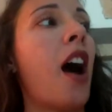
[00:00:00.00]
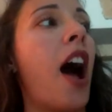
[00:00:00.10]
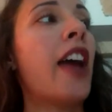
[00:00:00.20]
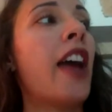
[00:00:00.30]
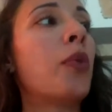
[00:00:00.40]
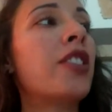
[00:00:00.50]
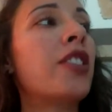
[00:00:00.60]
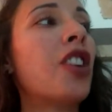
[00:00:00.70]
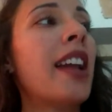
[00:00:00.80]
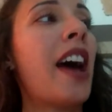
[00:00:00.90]
I'd wish
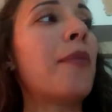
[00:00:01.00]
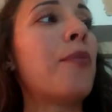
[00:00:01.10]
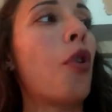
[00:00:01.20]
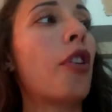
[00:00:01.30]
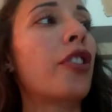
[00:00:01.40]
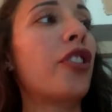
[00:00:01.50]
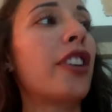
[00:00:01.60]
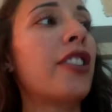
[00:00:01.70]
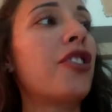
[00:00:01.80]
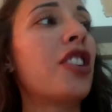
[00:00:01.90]
I'd had more
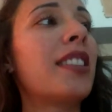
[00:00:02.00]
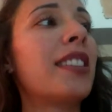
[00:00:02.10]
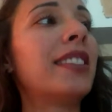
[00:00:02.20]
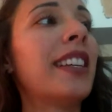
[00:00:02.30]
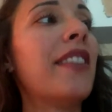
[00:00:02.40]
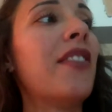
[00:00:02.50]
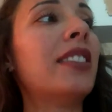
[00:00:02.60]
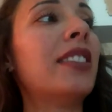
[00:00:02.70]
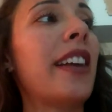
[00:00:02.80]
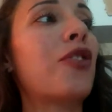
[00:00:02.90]
courage to live a
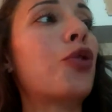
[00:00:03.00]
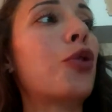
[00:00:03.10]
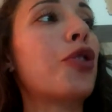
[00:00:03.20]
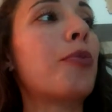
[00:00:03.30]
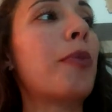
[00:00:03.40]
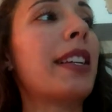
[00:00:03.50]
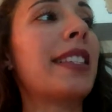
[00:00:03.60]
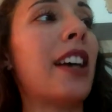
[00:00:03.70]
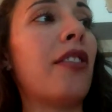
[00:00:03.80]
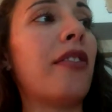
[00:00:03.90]
life true to
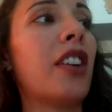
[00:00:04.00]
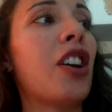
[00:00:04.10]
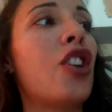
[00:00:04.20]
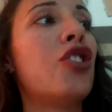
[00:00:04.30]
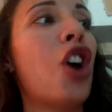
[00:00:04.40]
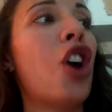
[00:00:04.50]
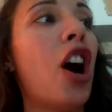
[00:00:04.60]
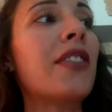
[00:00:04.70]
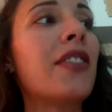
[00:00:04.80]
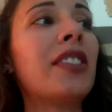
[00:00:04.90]
myself,
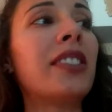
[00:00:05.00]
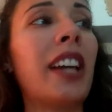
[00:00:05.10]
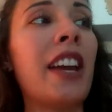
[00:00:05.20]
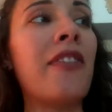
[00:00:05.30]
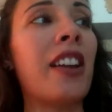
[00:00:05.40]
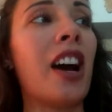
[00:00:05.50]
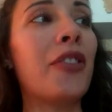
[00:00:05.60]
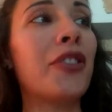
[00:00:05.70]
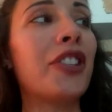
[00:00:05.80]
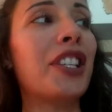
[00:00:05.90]
not the life that
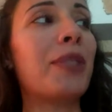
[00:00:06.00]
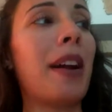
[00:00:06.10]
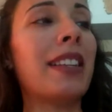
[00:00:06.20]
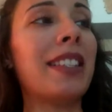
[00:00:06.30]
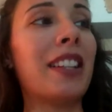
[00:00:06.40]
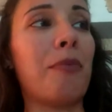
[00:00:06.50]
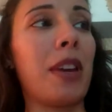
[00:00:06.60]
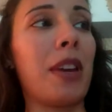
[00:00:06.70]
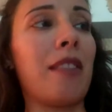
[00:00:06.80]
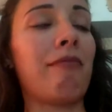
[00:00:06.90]
others expected of
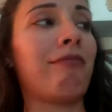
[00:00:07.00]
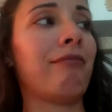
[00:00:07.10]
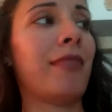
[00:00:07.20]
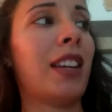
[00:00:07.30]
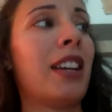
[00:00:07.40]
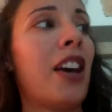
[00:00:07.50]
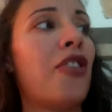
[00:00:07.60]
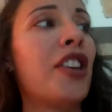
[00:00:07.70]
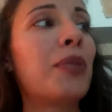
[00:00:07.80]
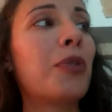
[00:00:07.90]
me.
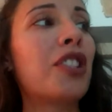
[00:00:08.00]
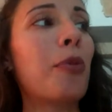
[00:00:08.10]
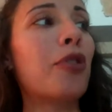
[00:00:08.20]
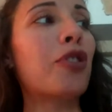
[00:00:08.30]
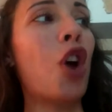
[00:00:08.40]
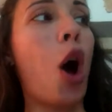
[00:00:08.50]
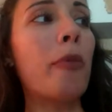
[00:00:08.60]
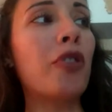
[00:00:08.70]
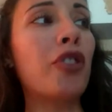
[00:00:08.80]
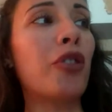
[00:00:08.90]
This was the most
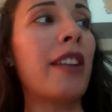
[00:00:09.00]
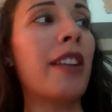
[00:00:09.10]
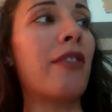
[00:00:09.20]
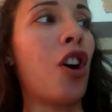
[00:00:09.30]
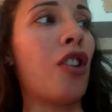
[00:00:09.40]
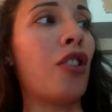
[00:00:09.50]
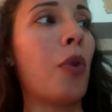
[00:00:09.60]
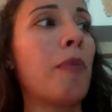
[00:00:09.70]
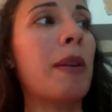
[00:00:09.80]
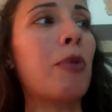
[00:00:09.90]
common regret of all.
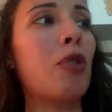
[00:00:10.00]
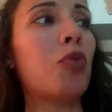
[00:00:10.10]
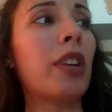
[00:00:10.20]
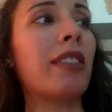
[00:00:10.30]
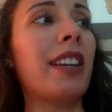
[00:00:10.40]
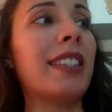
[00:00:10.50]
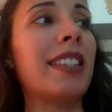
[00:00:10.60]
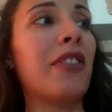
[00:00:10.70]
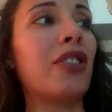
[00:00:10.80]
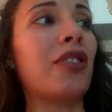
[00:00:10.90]
When people realize
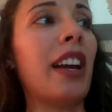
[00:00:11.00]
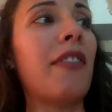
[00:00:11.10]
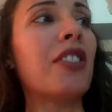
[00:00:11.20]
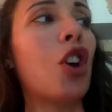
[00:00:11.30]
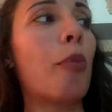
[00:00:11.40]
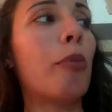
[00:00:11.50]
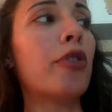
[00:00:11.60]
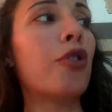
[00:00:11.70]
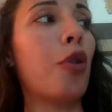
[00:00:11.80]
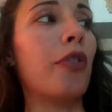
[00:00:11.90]
that their life is
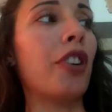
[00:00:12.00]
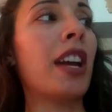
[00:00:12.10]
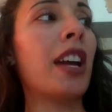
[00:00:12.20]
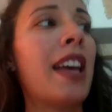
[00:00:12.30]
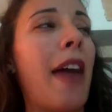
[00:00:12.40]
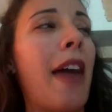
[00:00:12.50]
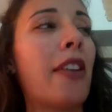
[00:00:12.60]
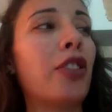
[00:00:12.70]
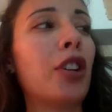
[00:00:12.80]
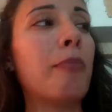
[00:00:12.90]
almost over and
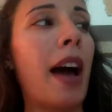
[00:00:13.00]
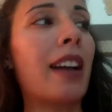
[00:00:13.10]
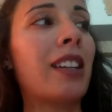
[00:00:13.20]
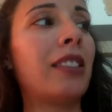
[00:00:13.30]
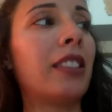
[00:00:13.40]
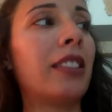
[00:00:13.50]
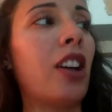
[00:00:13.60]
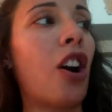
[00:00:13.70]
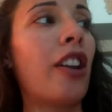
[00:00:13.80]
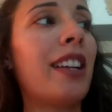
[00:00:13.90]
they look back clearly
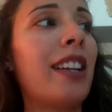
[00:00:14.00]
on it,